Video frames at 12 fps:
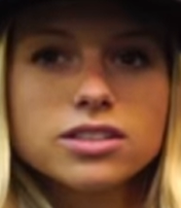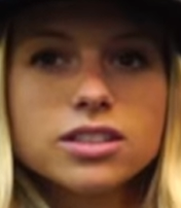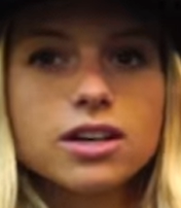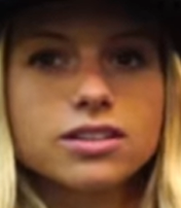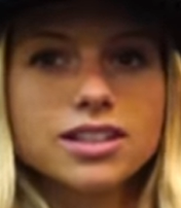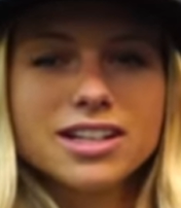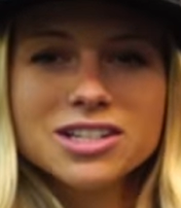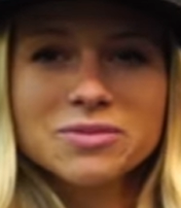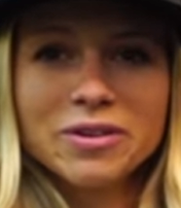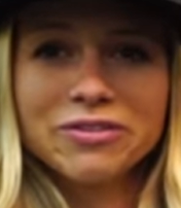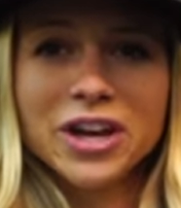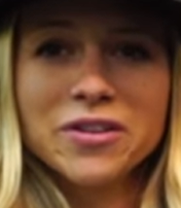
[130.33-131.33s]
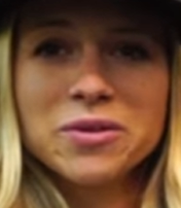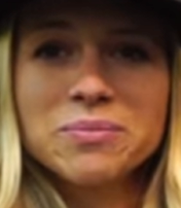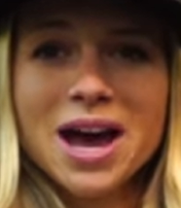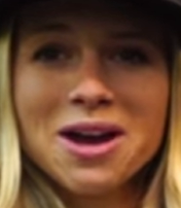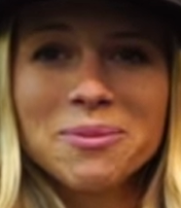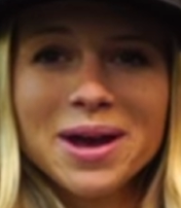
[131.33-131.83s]
So it's my favorite
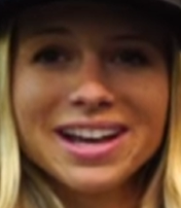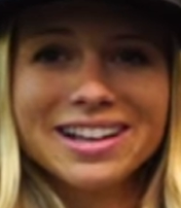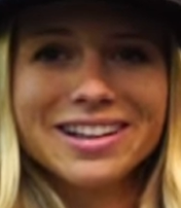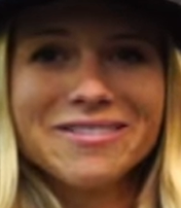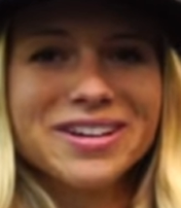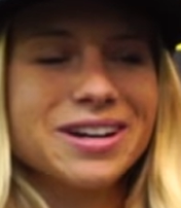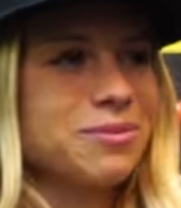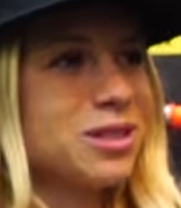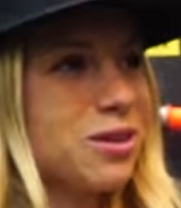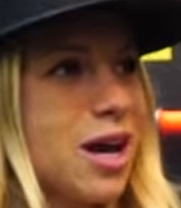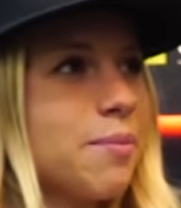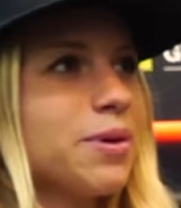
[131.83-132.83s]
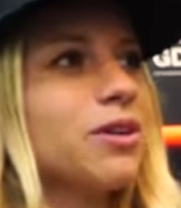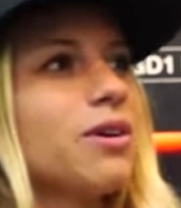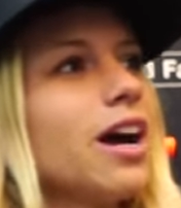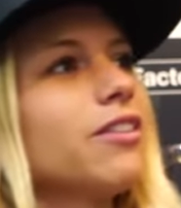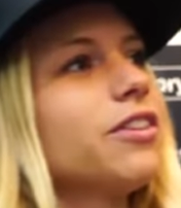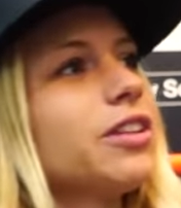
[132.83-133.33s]
backpack. I love it. I'm so happy to
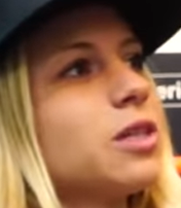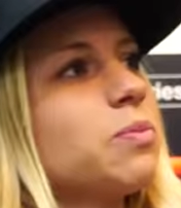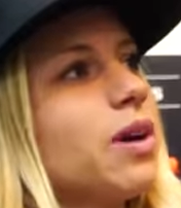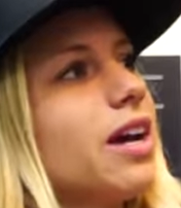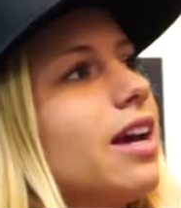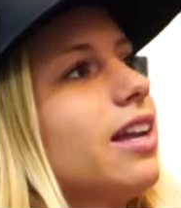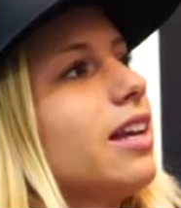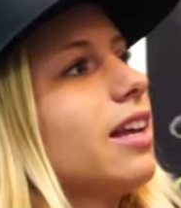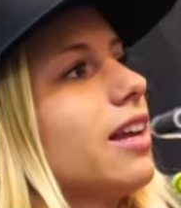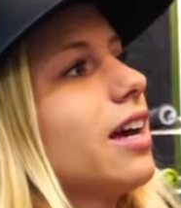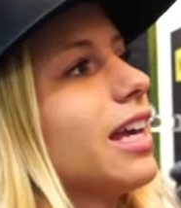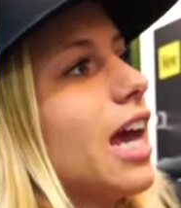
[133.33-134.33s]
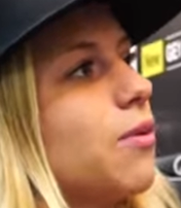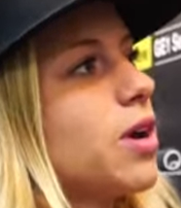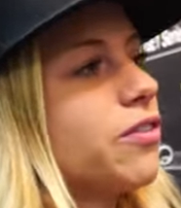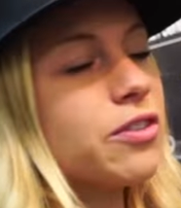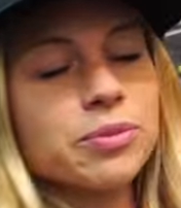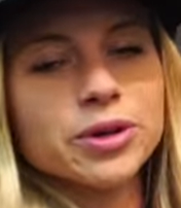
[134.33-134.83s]
ride for this brand and I can't
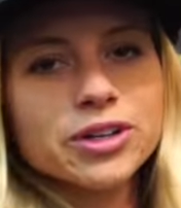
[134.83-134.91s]
wait for more